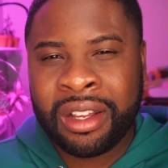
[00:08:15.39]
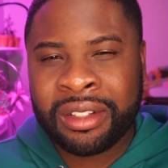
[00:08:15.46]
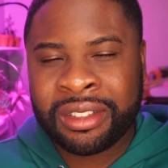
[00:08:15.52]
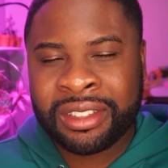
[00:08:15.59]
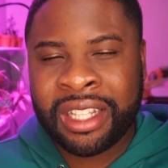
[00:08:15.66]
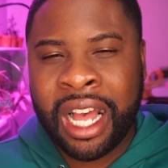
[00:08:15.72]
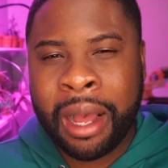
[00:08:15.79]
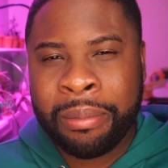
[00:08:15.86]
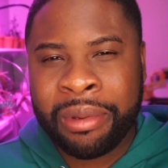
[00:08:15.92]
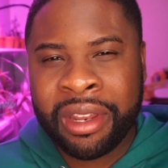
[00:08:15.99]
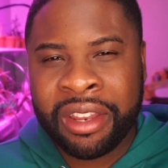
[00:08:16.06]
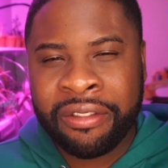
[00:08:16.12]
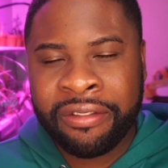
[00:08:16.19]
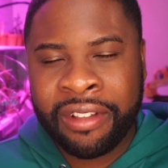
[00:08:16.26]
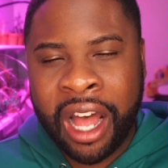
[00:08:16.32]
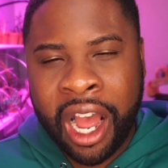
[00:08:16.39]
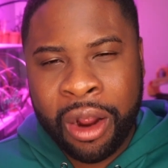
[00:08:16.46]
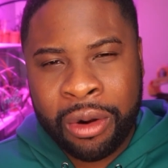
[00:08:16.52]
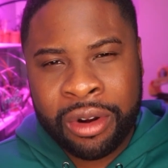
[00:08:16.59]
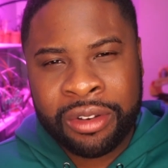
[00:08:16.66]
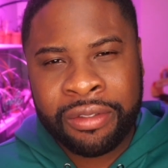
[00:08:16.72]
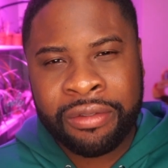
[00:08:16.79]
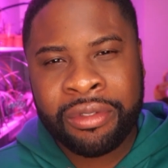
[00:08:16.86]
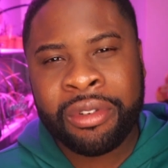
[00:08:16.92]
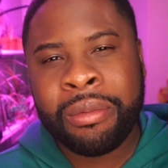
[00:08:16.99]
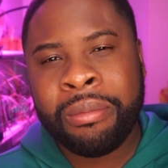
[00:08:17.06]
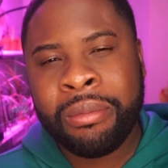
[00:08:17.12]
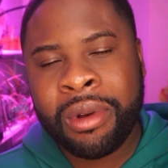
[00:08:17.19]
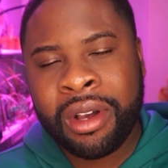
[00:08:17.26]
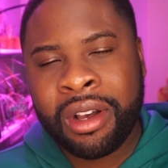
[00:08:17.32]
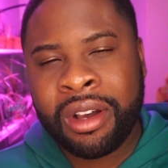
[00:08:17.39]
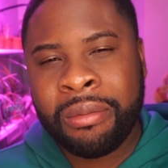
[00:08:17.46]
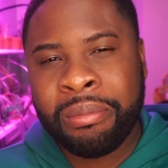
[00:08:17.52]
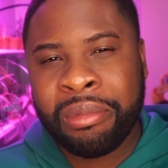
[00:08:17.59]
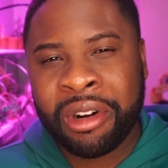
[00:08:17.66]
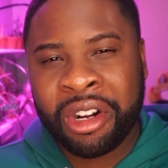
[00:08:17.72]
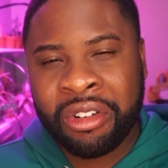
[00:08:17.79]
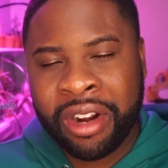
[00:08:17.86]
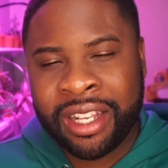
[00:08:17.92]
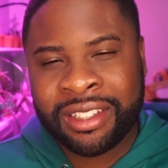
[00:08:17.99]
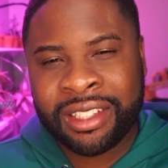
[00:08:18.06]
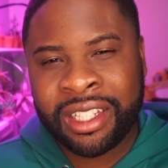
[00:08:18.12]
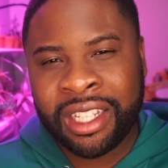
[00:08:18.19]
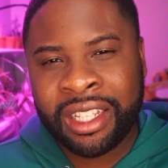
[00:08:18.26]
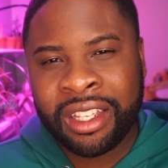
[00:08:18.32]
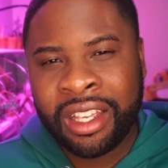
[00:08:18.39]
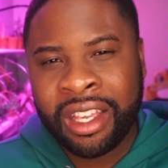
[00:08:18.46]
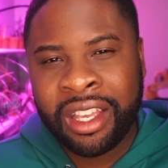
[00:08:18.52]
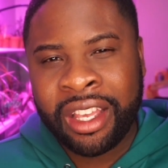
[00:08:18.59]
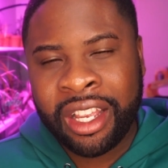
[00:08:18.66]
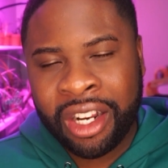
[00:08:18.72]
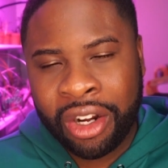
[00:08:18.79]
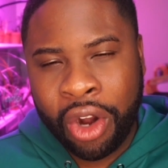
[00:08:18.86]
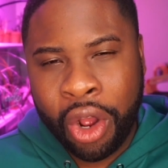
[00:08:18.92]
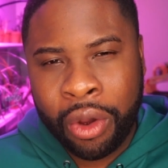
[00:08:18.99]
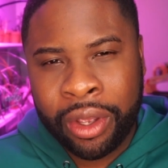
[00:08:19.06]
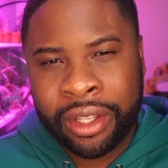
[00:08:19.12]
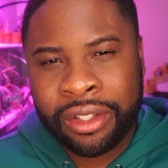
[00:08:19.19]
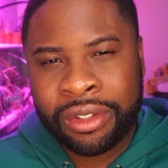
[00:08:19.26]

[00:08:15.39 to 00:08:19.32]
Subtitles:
stop any flowers from progressing and growing.